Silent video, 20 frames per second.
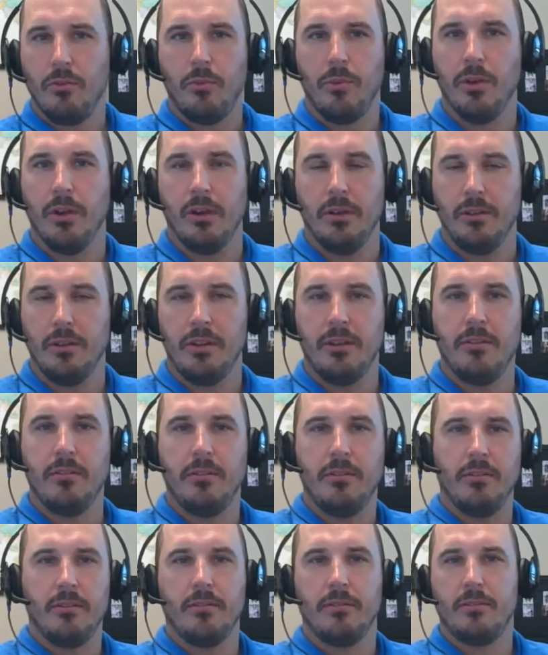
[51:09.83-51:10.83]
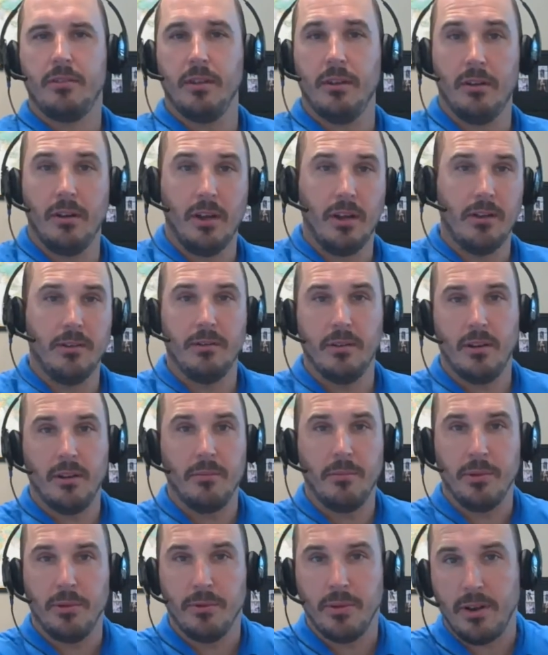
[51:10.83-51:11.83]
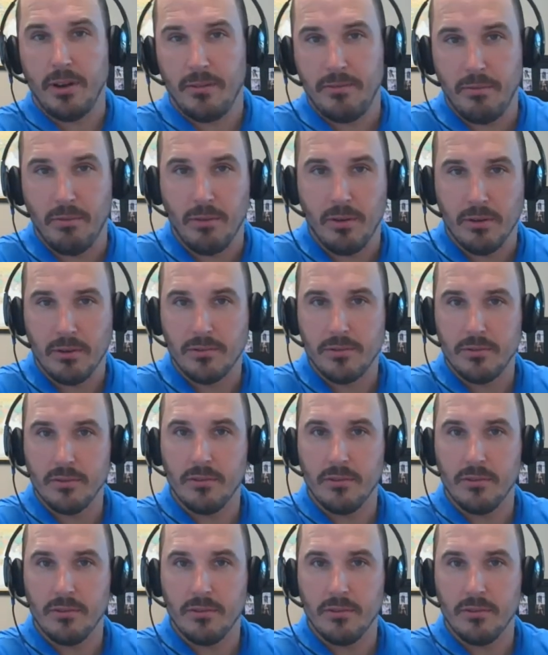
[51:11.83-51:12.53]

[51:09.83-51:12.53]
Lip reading: we all need to get our head around and be ready for.